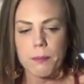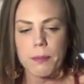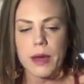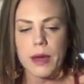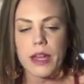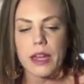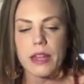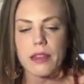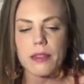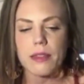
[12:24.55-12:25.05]

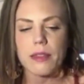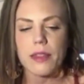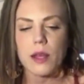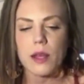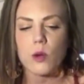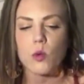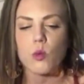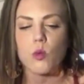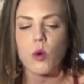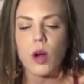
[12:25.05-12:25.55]
but
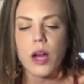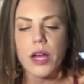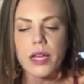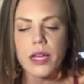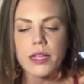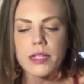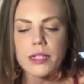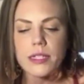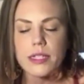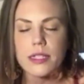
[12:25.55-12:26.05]
there
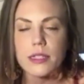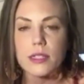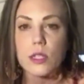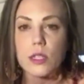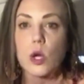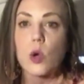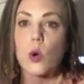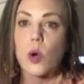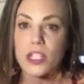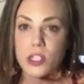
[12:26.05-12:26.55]
was the
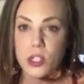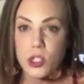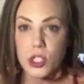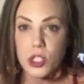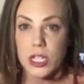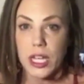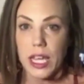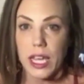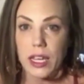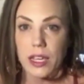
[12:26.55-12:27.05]

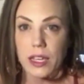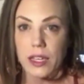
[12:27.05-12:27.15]
questioning.